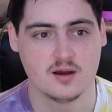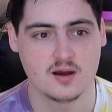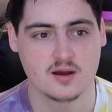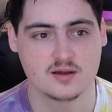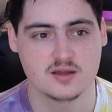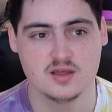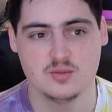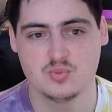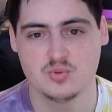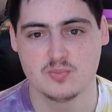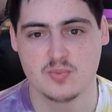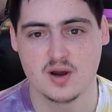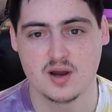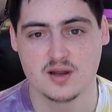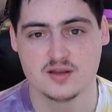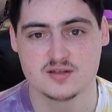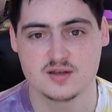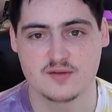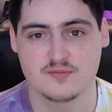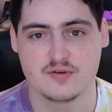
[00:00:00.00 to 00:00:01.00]
Keep in
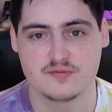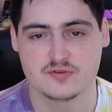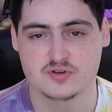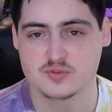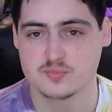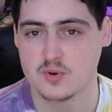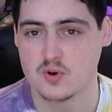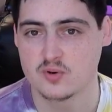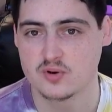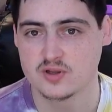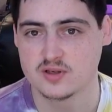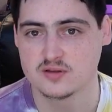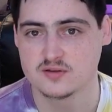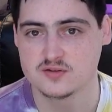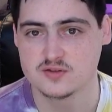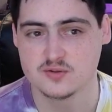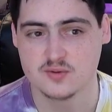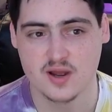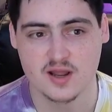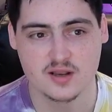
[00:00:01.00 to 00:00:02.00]
mind, I've never spoken
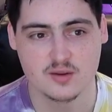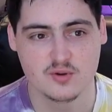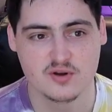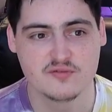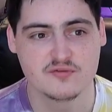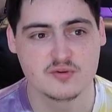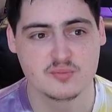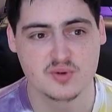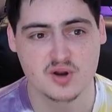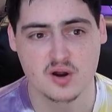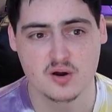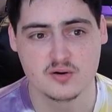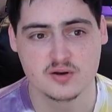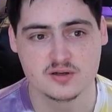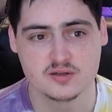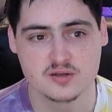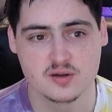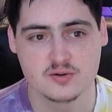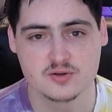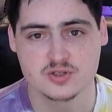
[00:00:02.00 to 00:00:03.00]
to anyone from
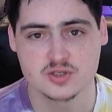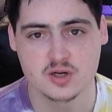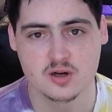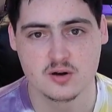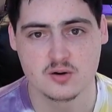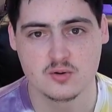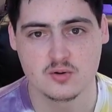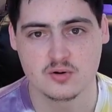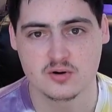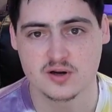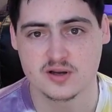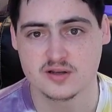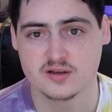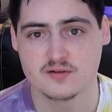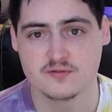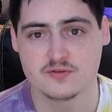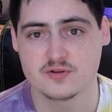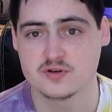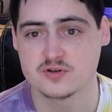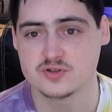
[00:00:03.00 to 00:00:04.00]
Coding Dojo or any
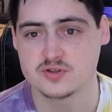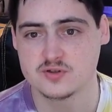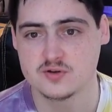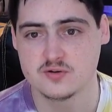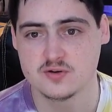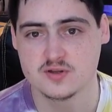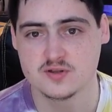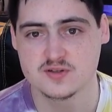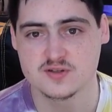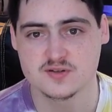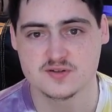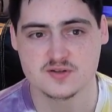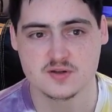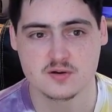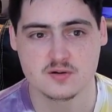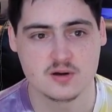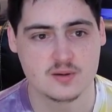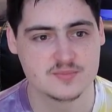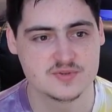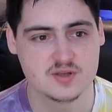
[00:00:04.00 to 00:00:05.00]
of their students,
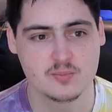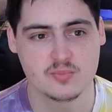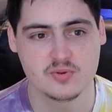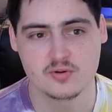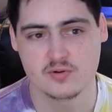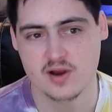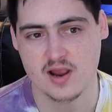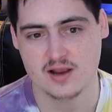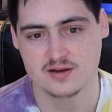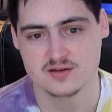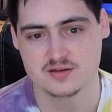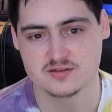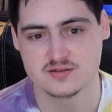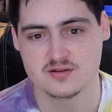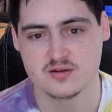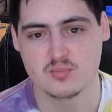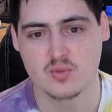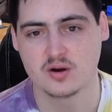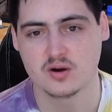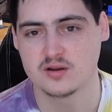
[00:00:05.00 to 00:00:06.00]
so I'm simply reacting to
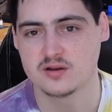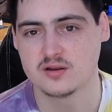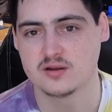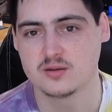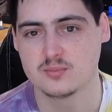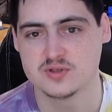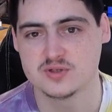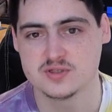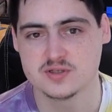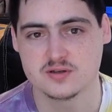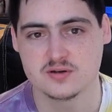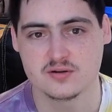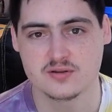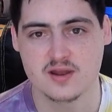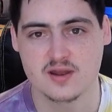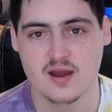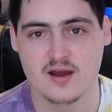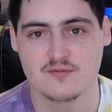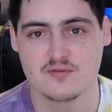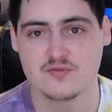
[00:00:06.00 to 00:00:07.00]
the marketing material
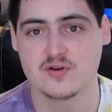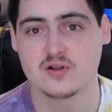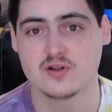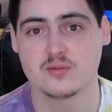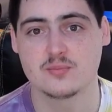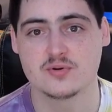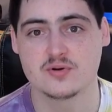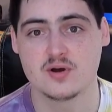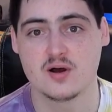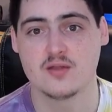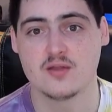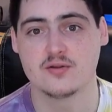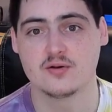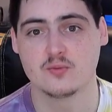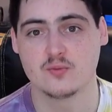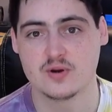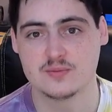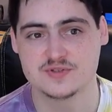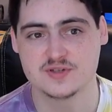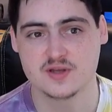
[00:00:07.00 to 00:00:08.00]
they have available on their
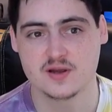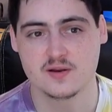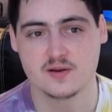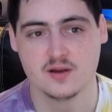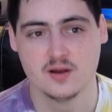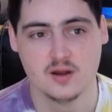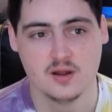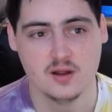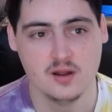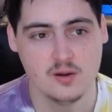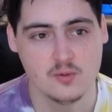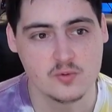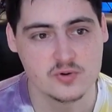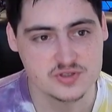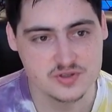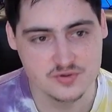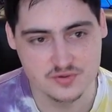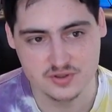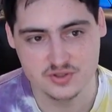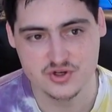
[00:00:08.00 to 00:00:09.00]
website,
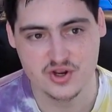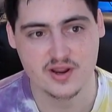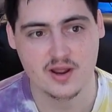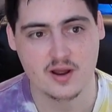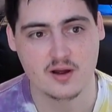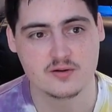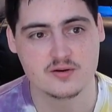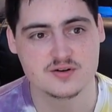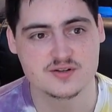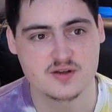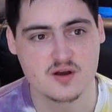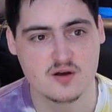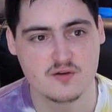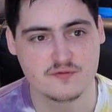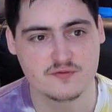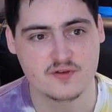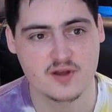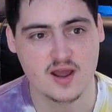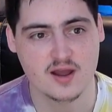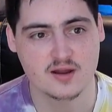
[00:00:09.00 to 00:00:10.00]
which you can check out
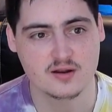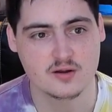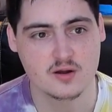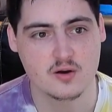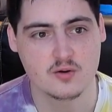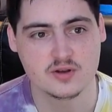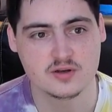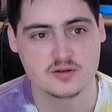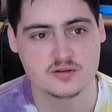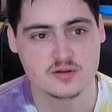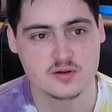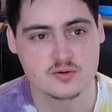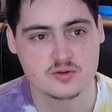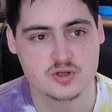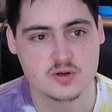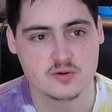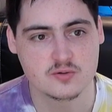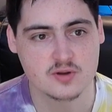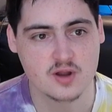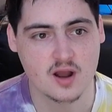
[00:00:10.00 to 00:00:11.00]
yourself at
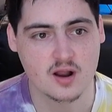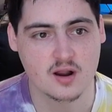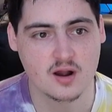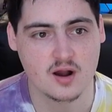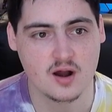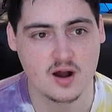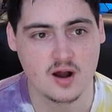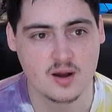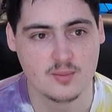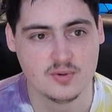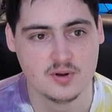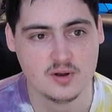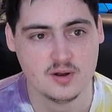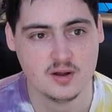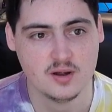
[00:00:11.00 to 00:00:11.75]
codingdojo.com.